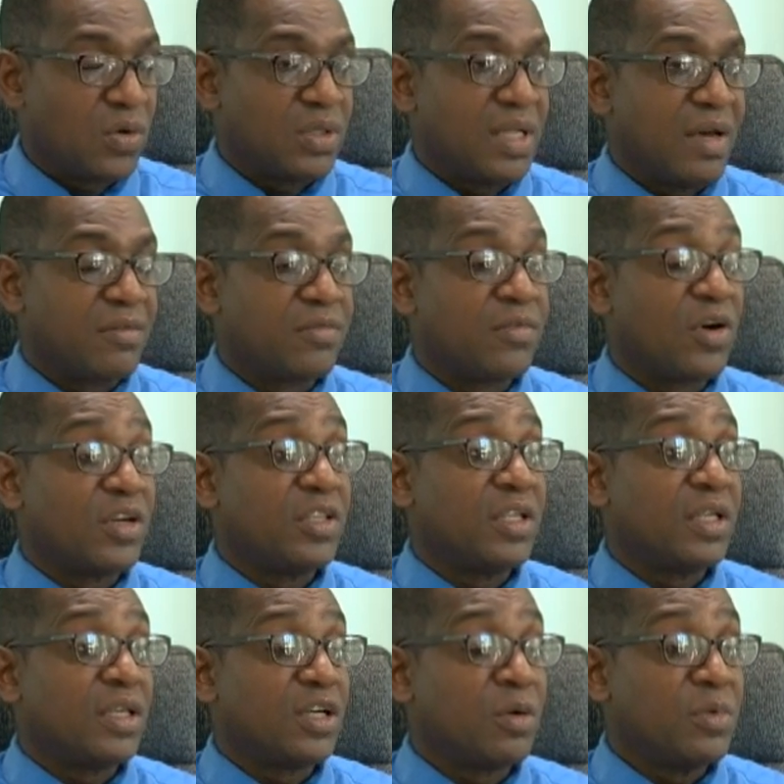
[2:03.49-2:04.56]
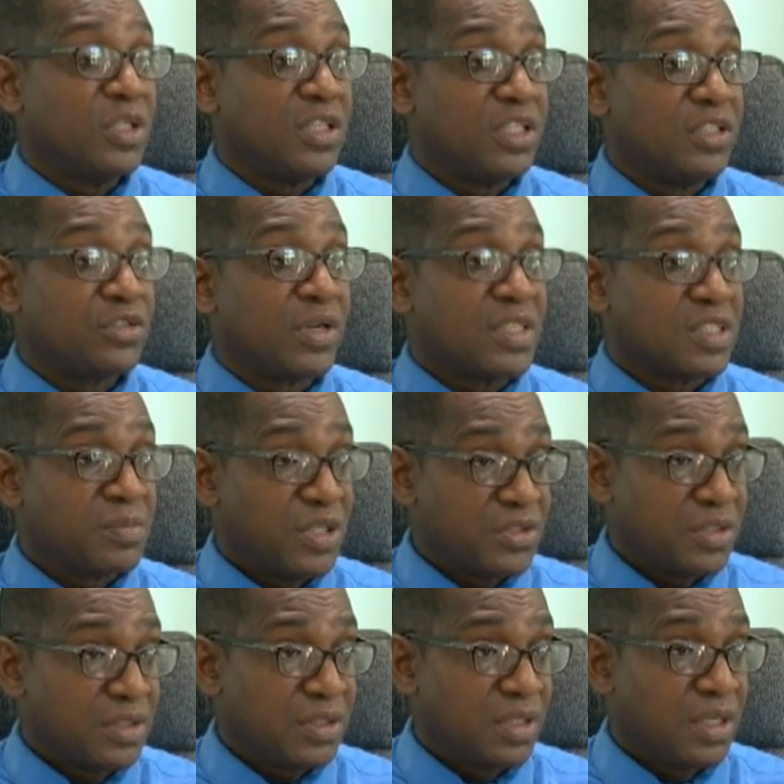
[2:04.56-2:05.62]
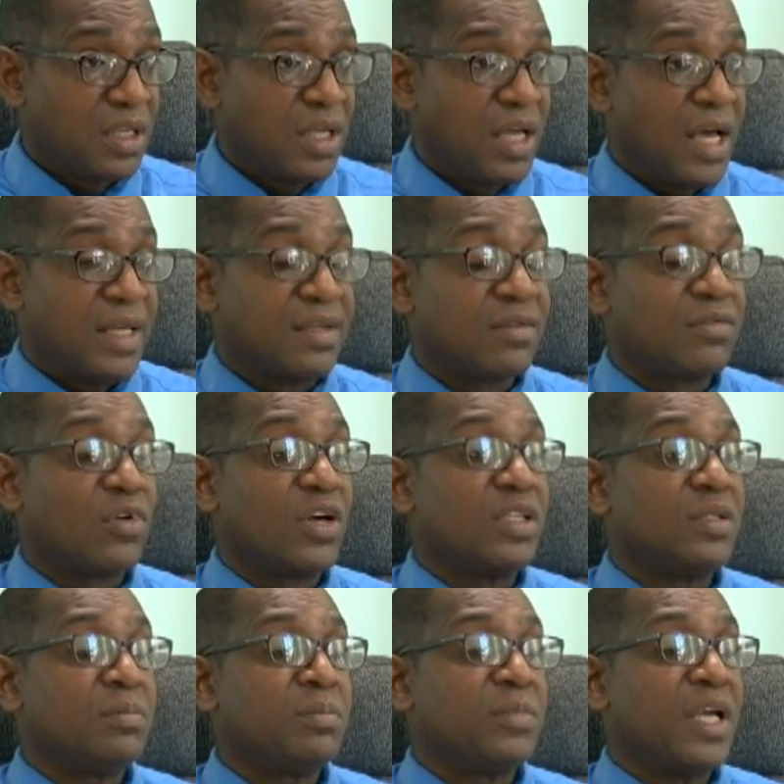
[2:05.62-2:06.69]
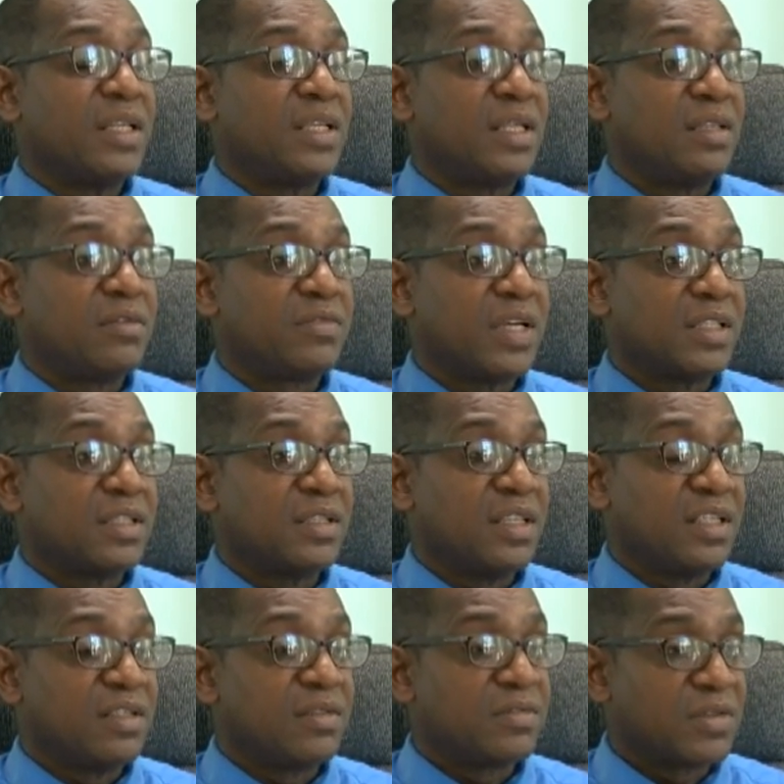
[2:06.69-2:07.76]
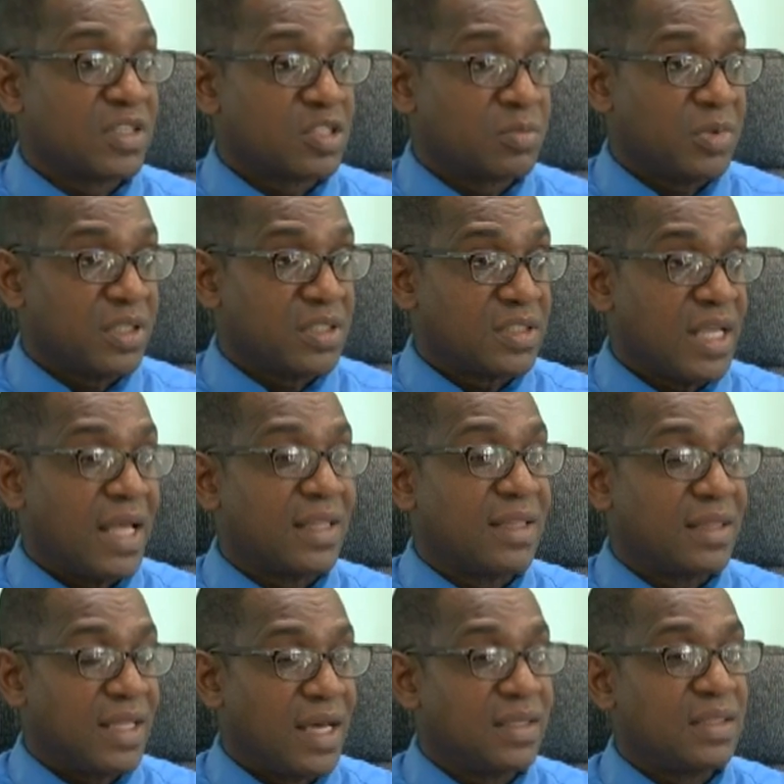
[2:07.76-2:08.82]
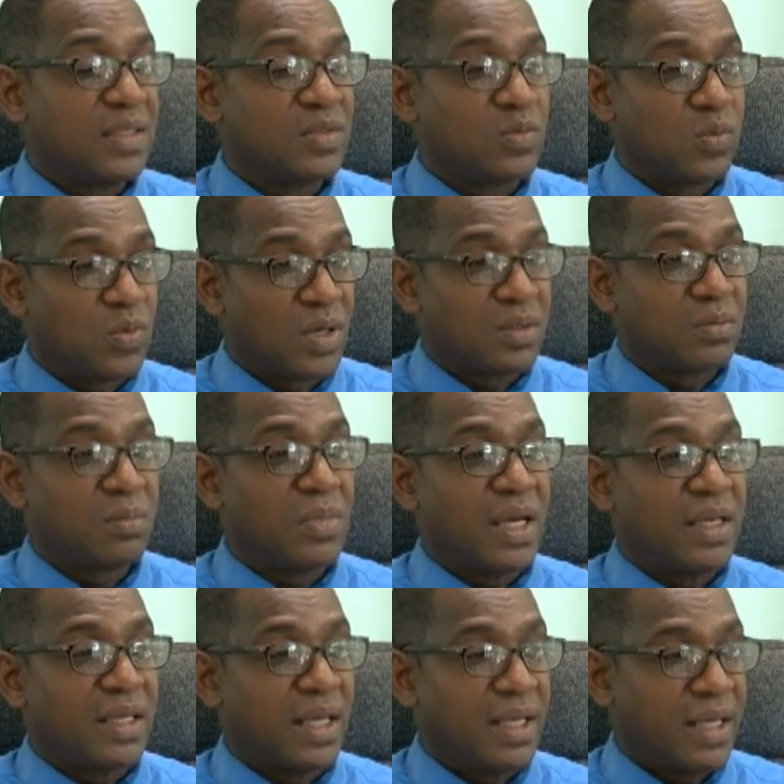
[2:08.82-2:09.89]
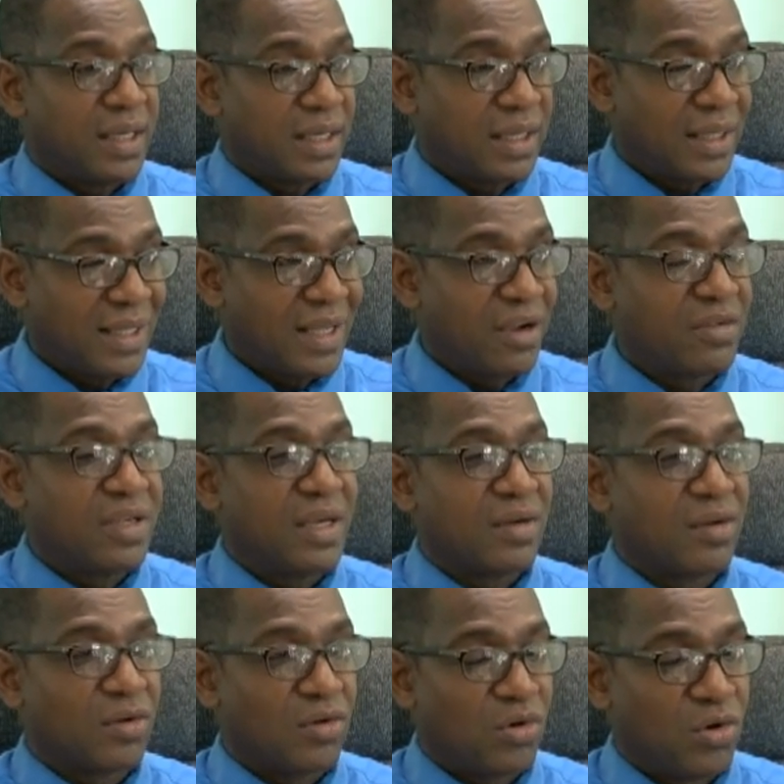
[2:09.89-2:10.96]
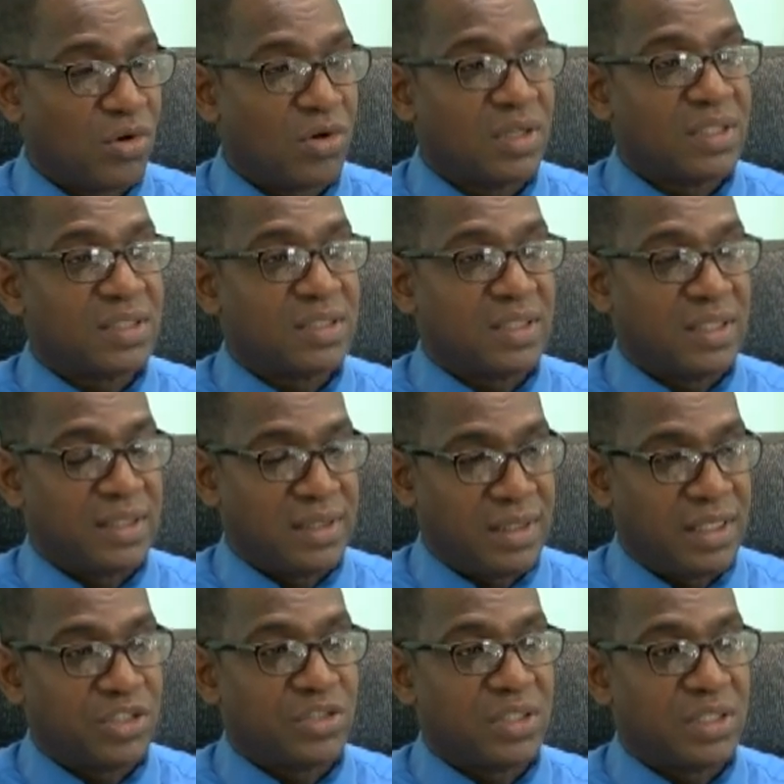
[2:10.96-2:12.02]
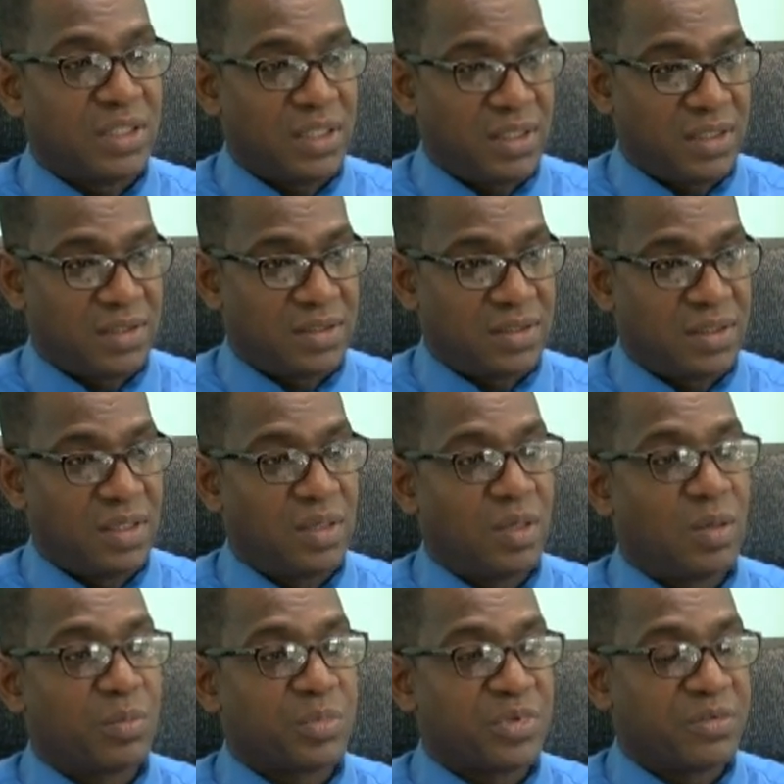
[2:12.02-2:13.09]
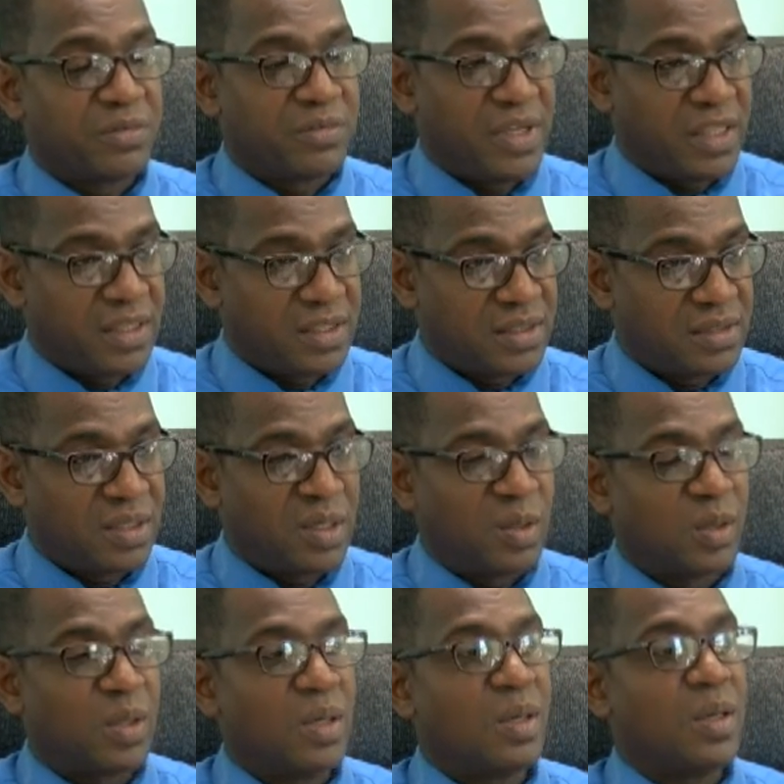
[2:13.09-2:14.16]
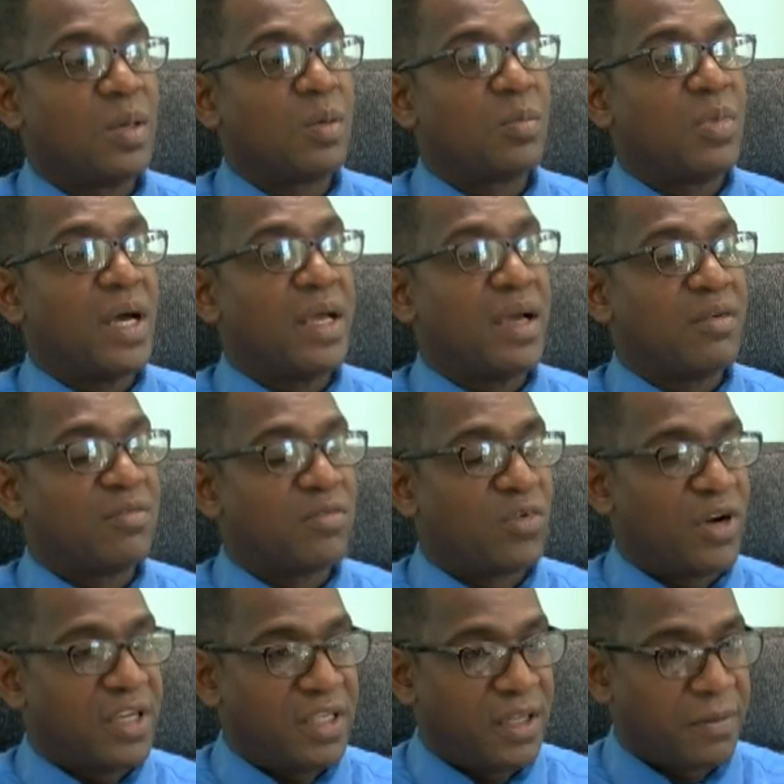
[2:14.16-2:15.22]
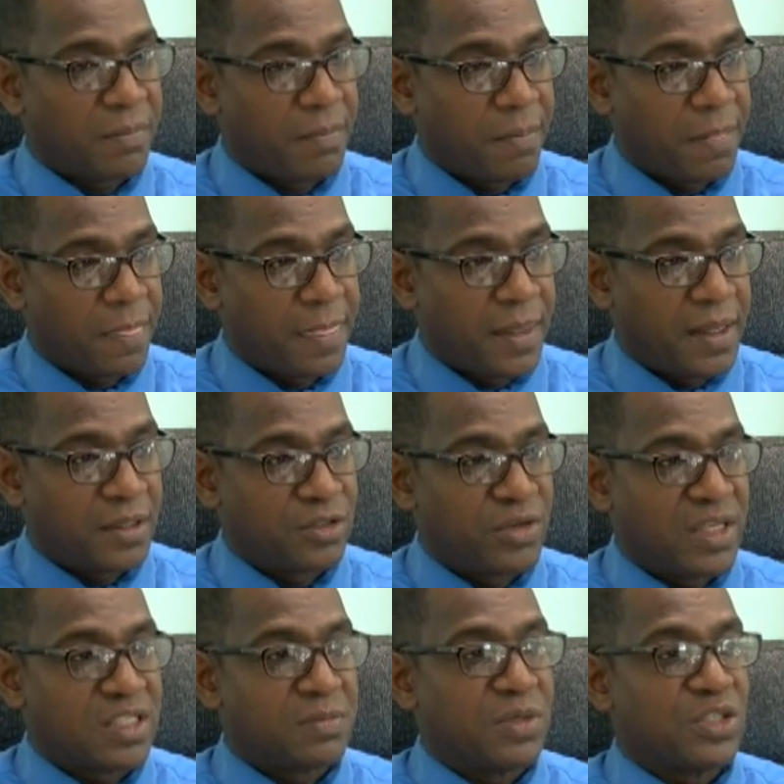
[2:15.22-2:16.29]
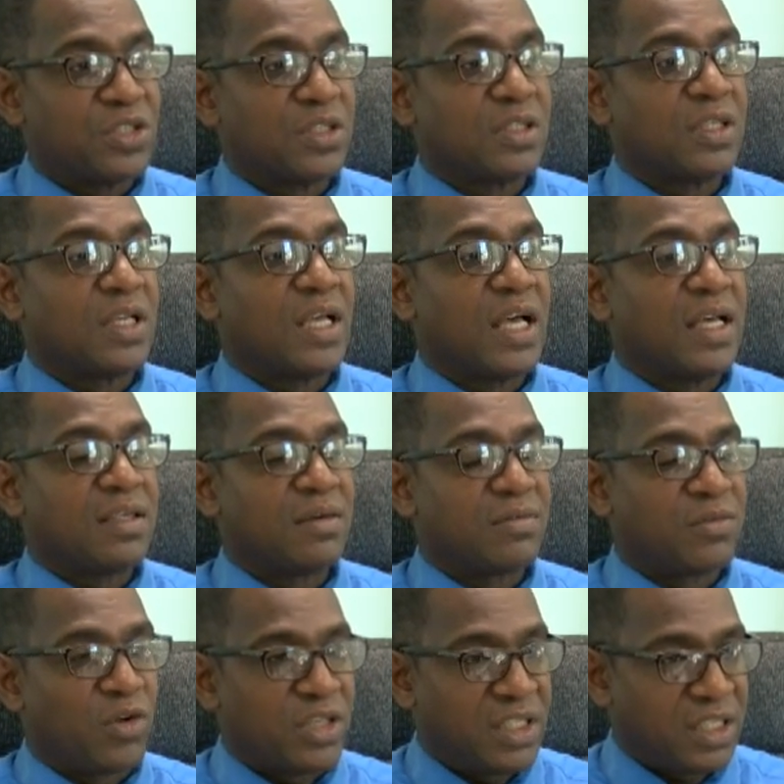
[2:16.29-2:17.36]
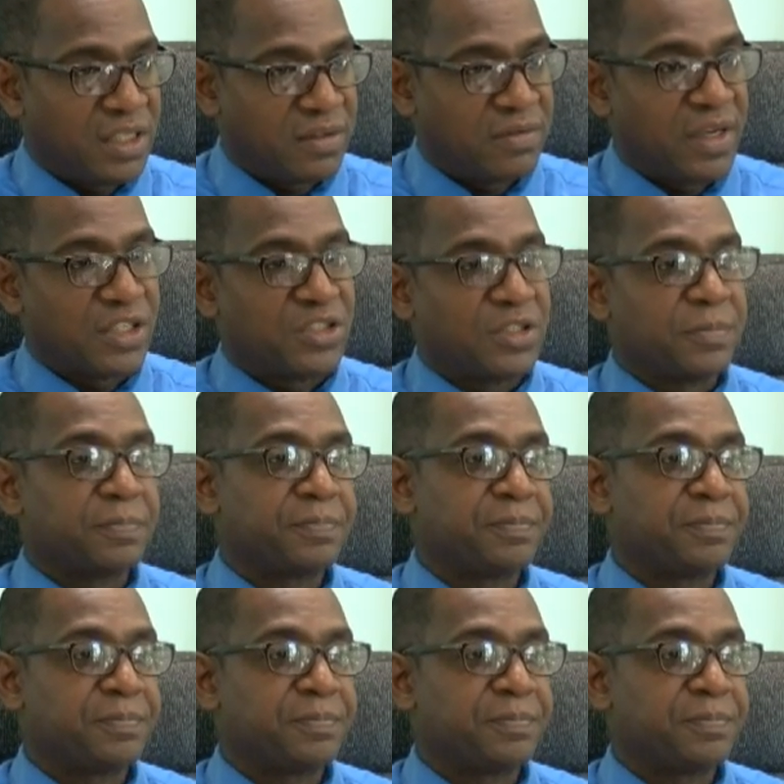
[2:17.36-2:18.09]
on avoiding community transmission and avoid getting infected in the first place. And that is what my clarion call to the nation is. Prevent this thing by avoiding transmission and avoiding infection.